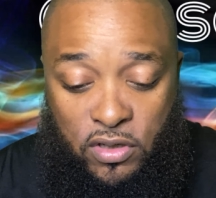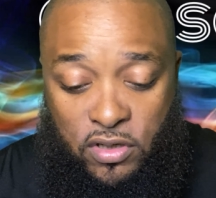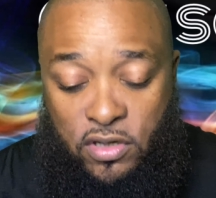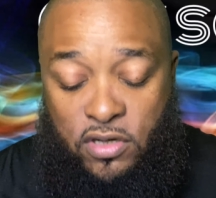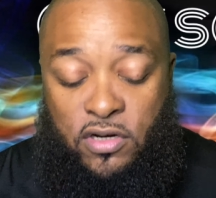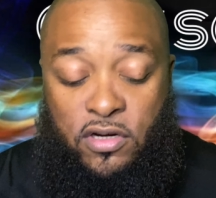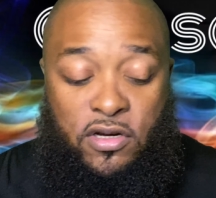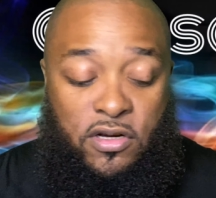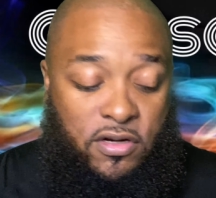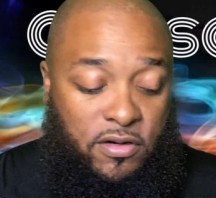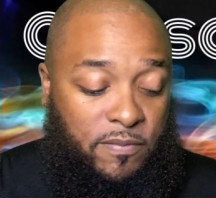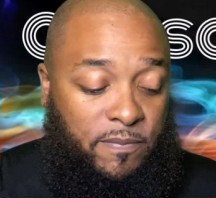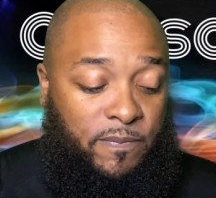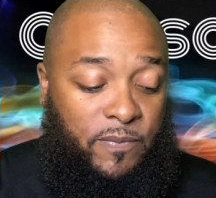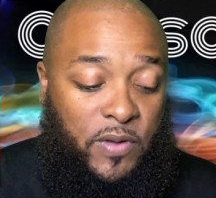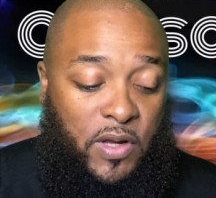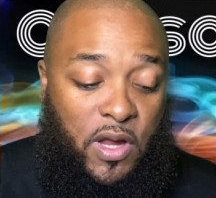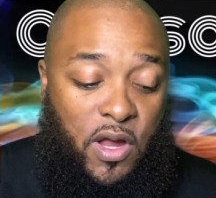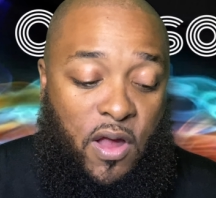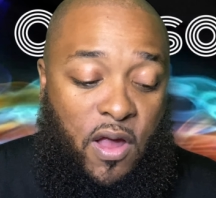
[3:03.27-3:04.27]
I
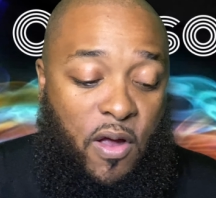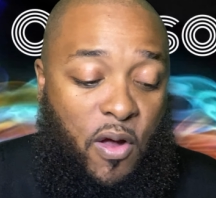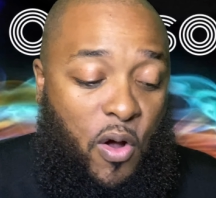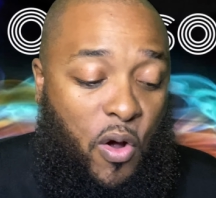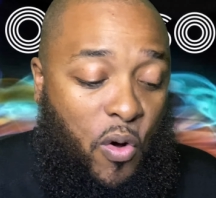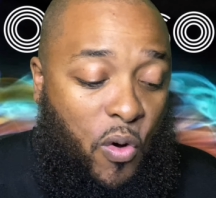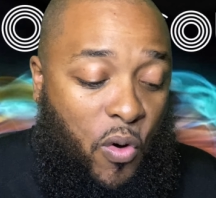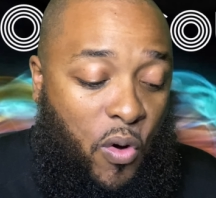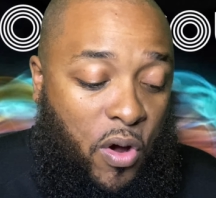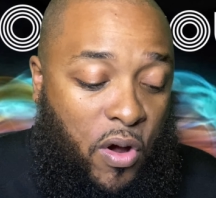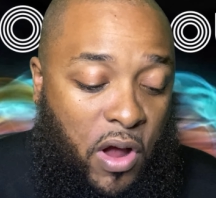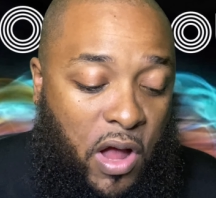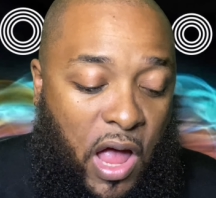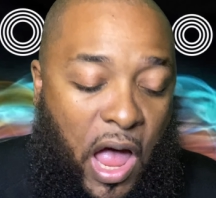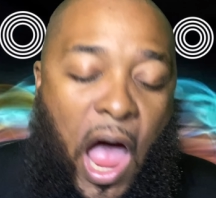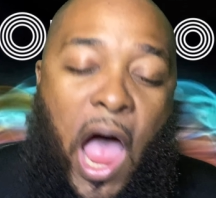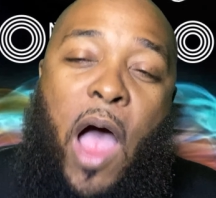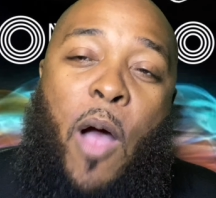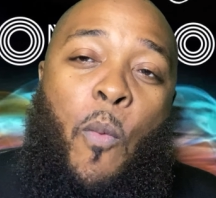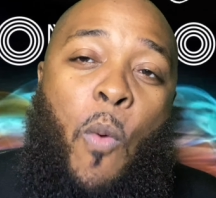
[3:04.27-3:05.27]

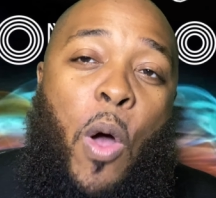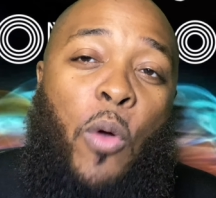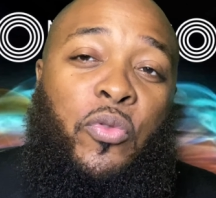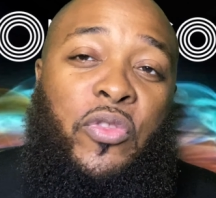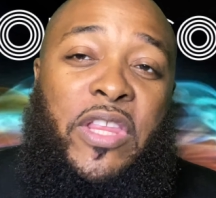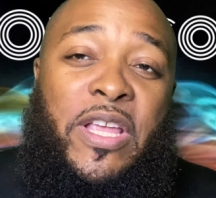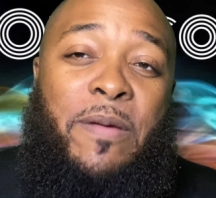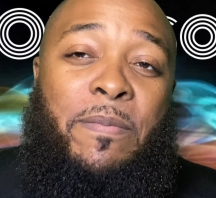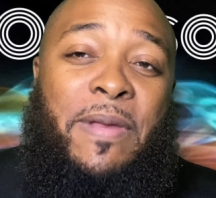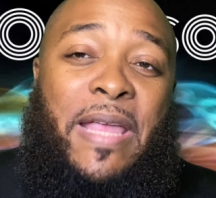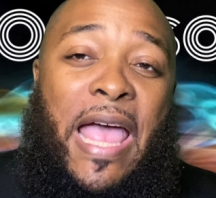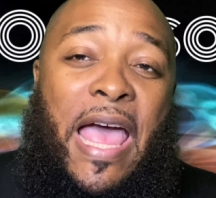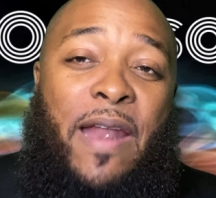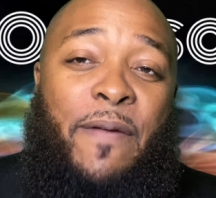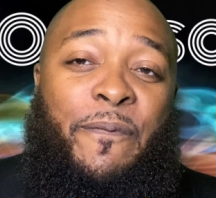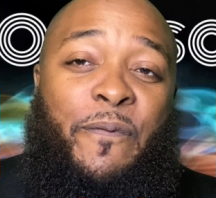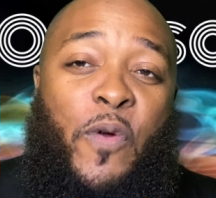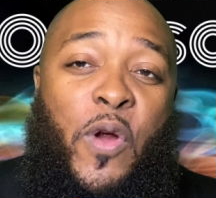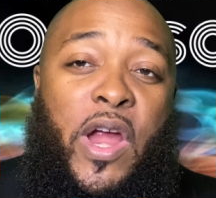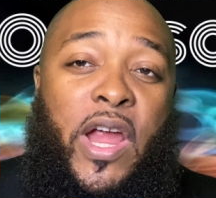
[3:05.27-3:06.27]
want them kind
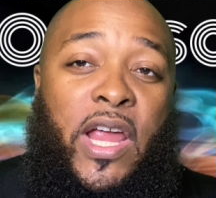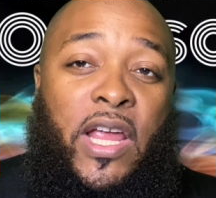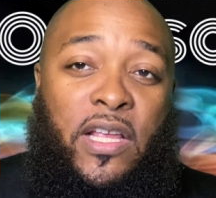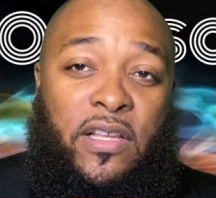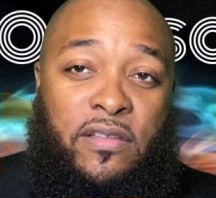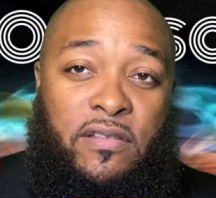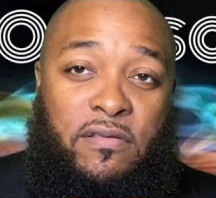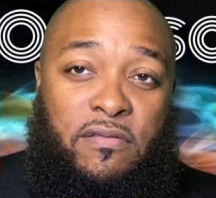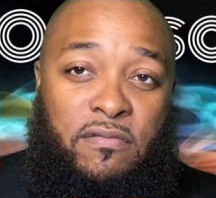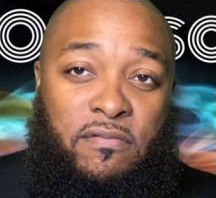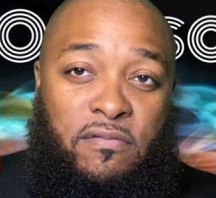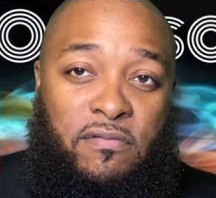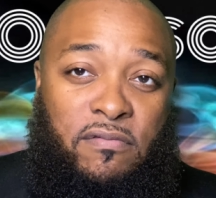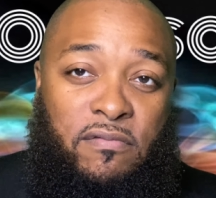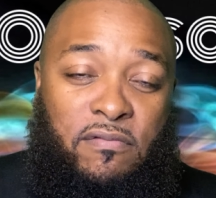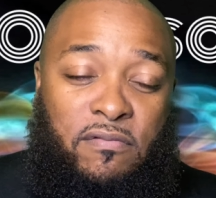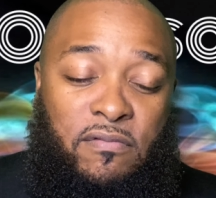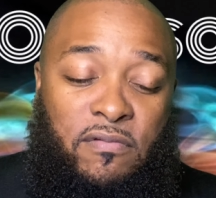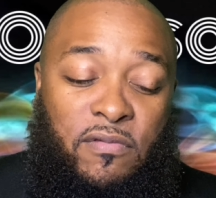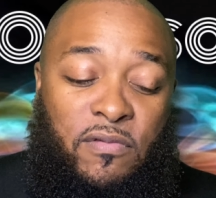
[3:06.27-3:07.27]
of friends.
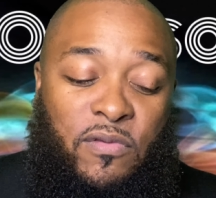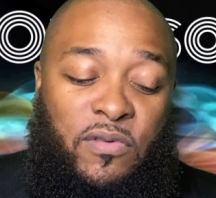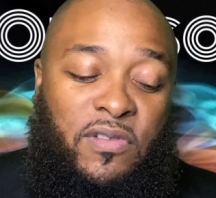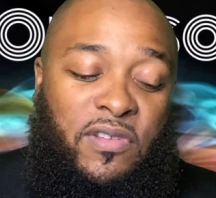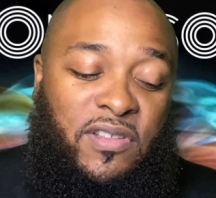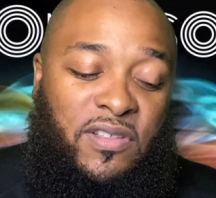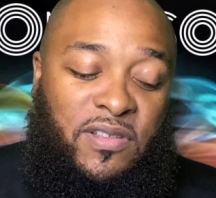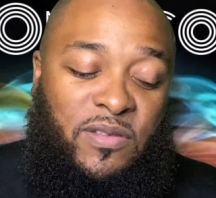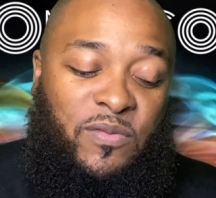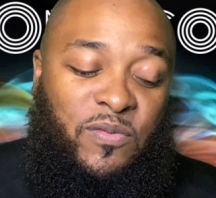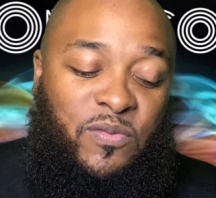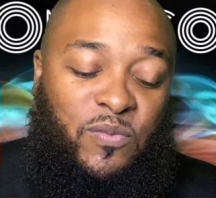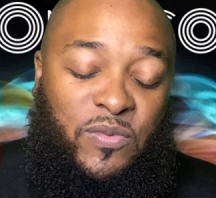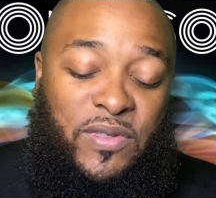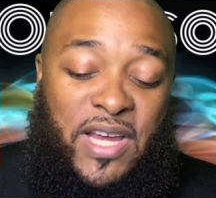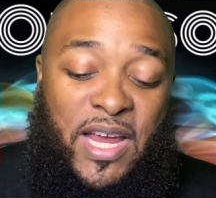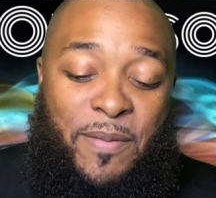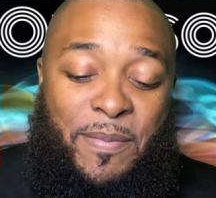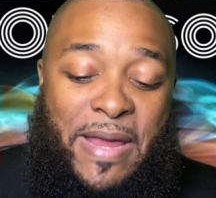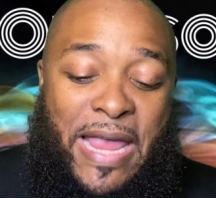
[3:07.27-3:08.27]

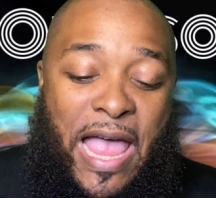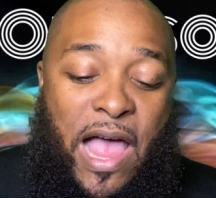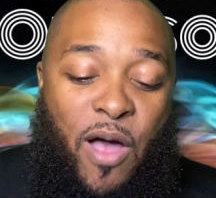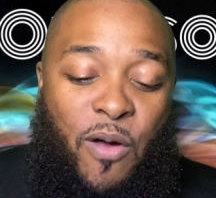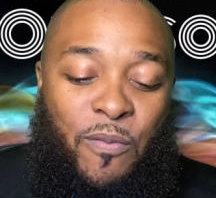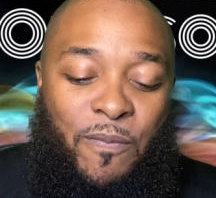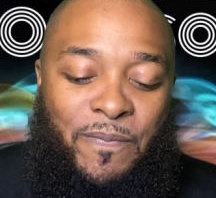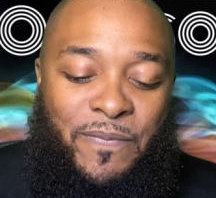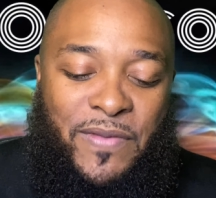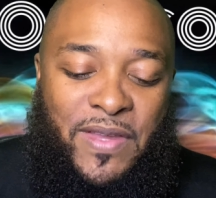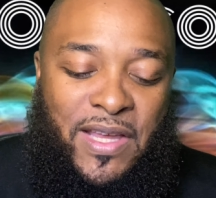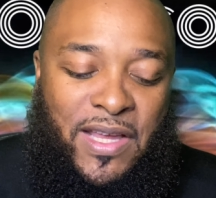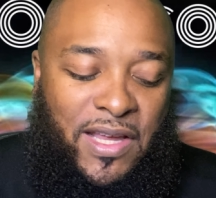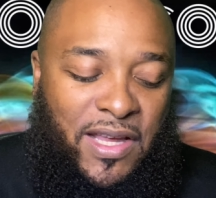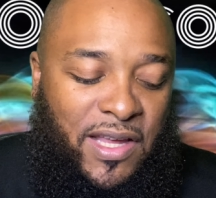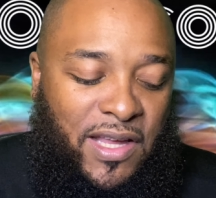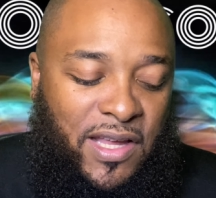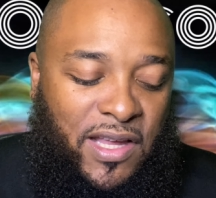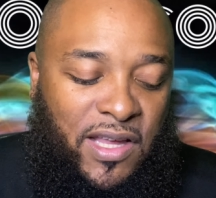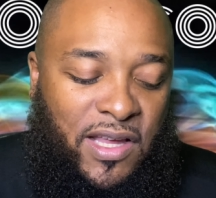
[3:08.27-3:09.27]
Check me out.
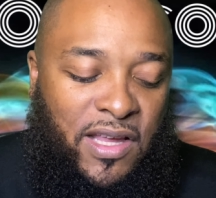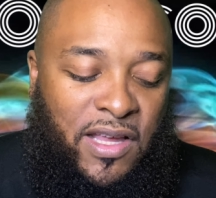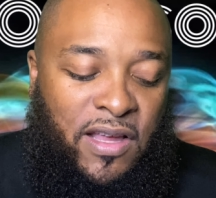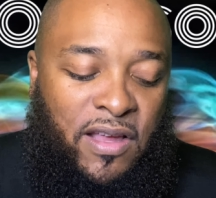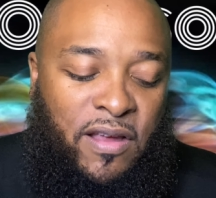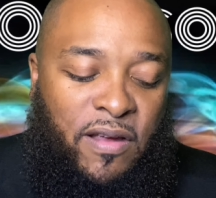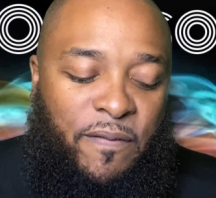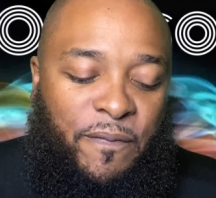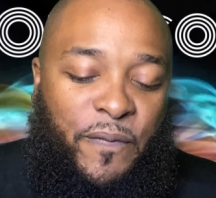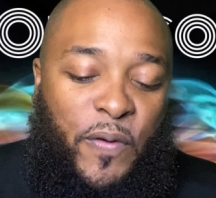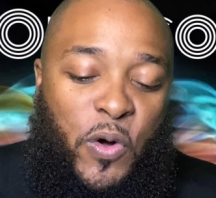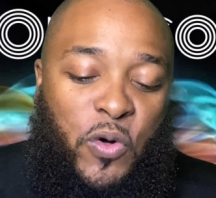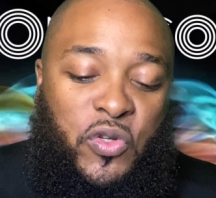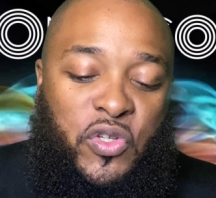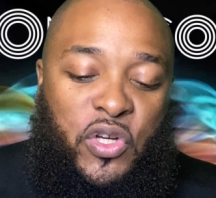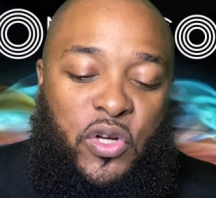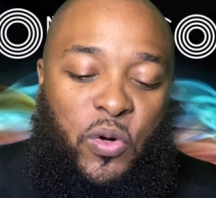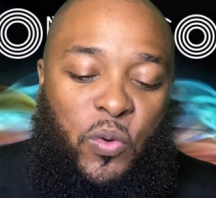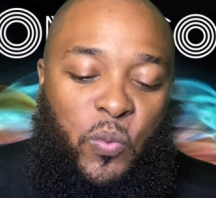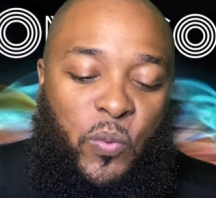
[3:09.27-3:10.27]

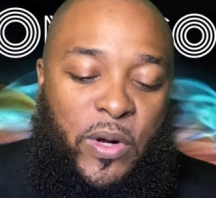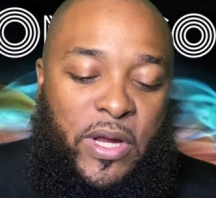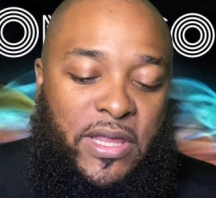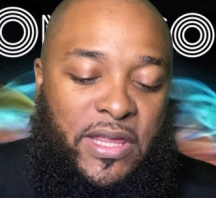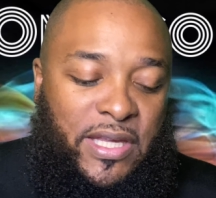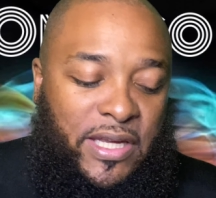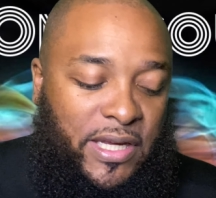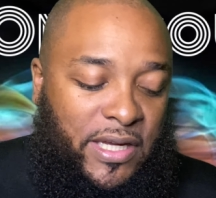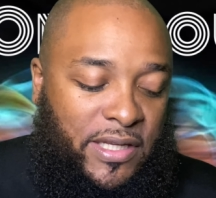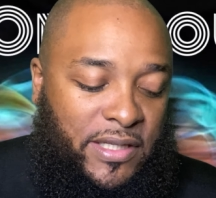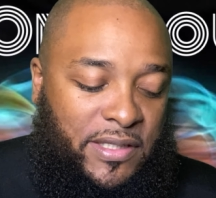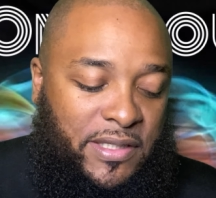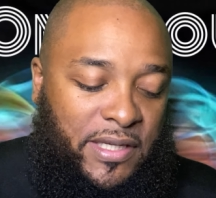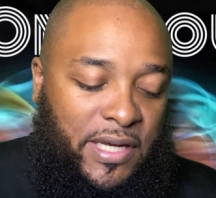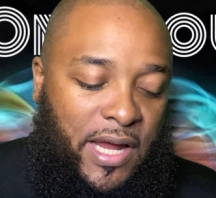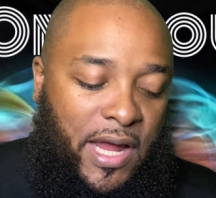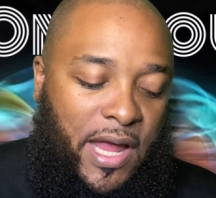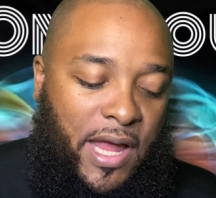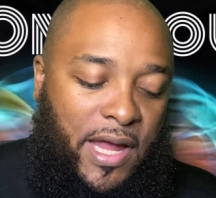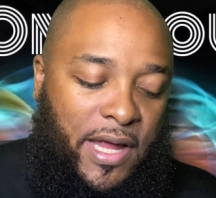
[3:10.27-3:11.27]
First Corinthians
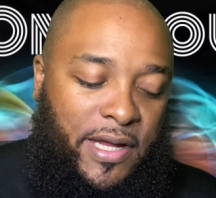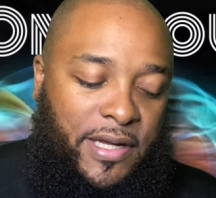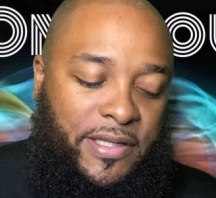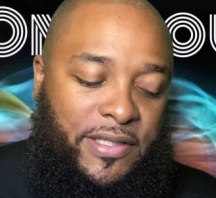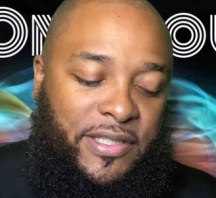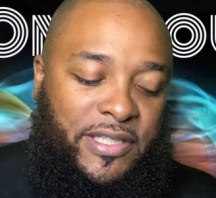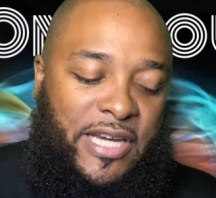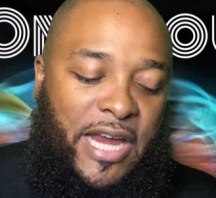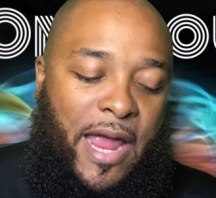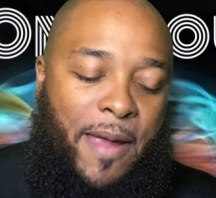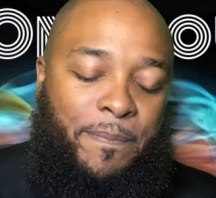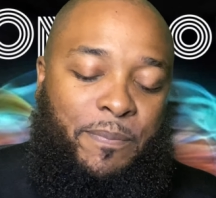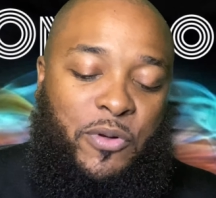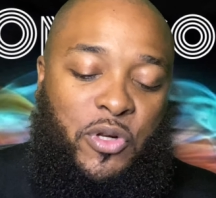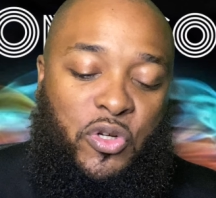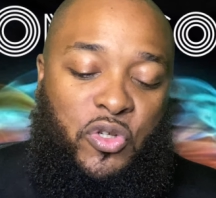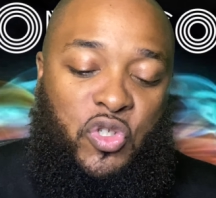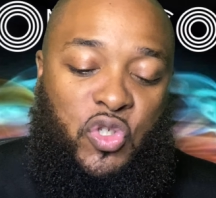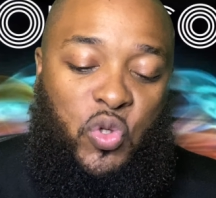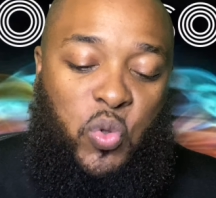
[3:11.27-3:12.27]

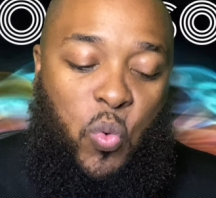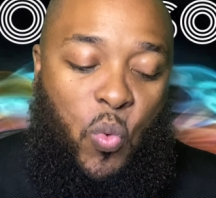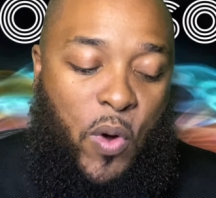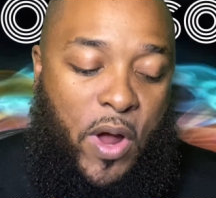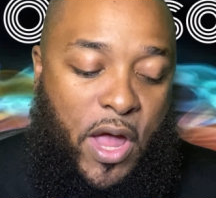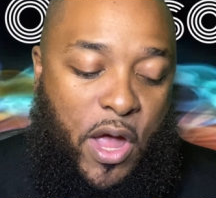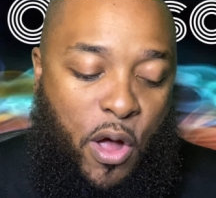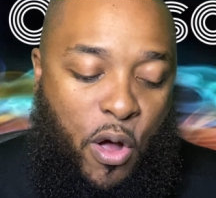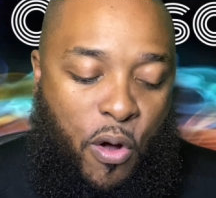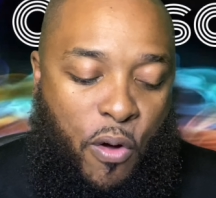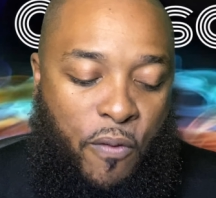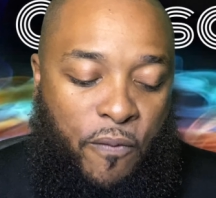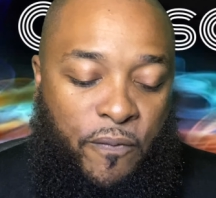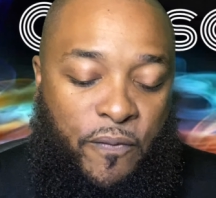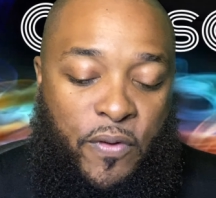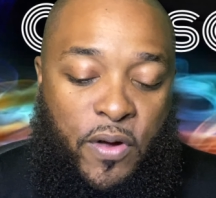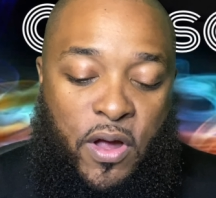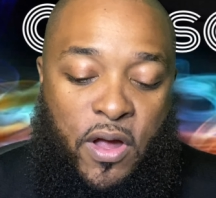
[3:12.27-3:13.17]
chapter 12.